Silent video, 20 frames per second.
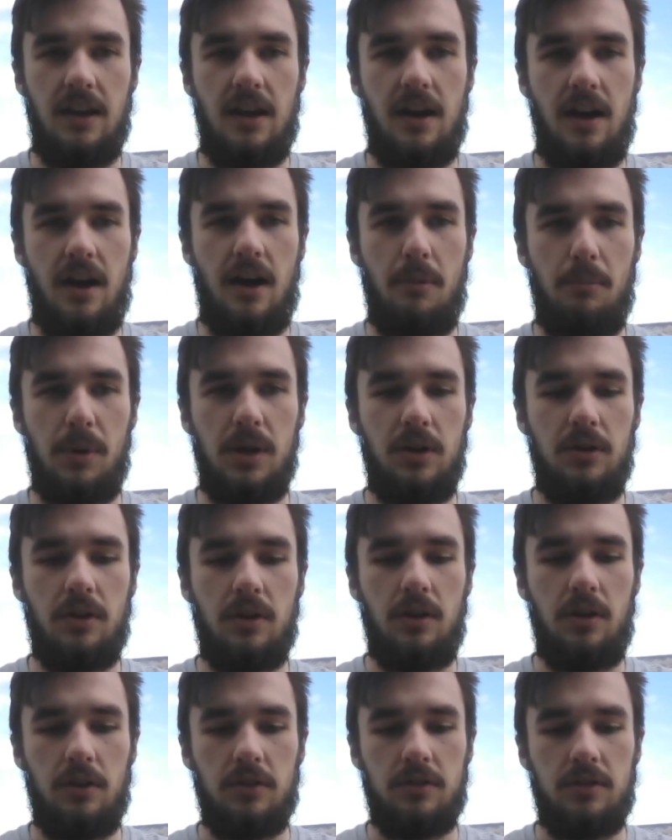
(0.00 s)
But you can
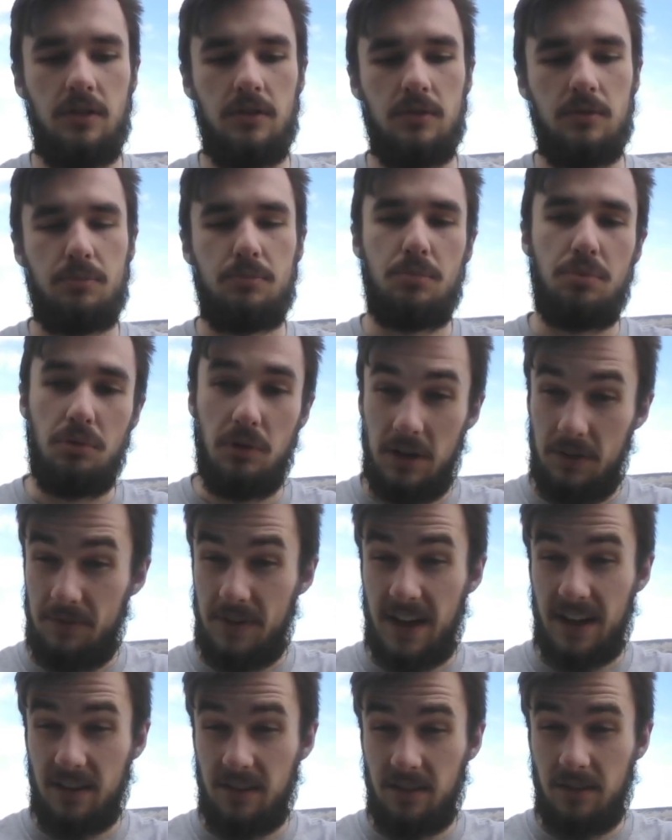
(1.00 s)
also
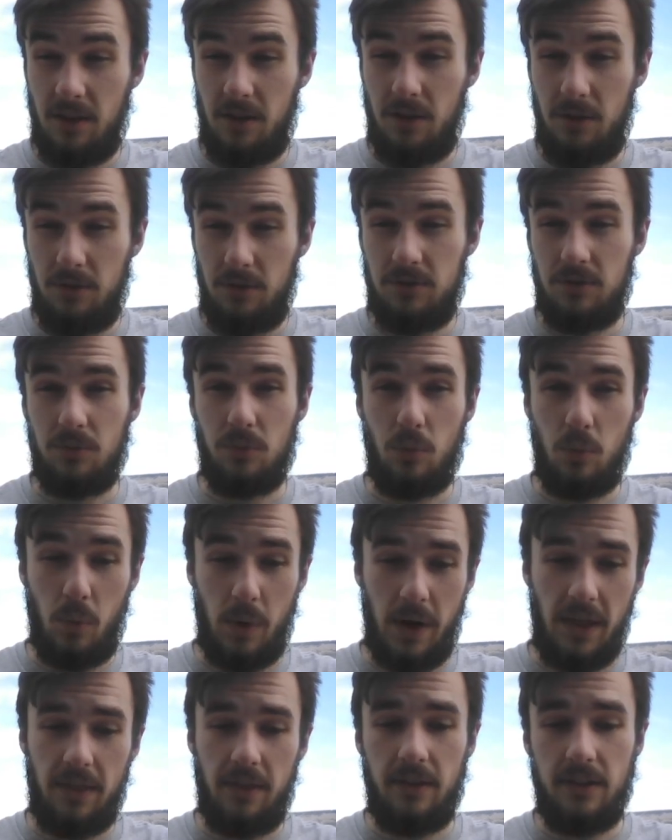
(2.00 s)
prefix those
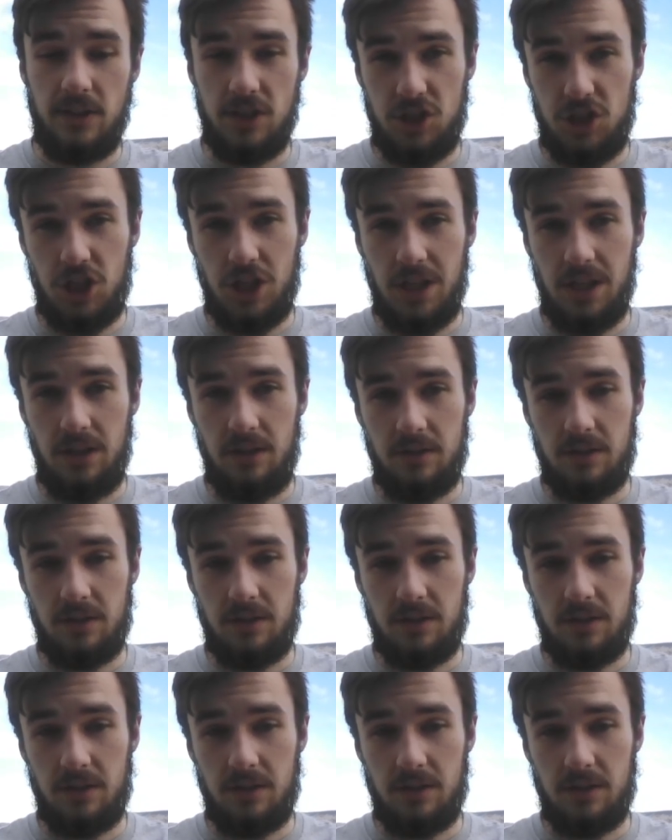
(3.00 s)
with G.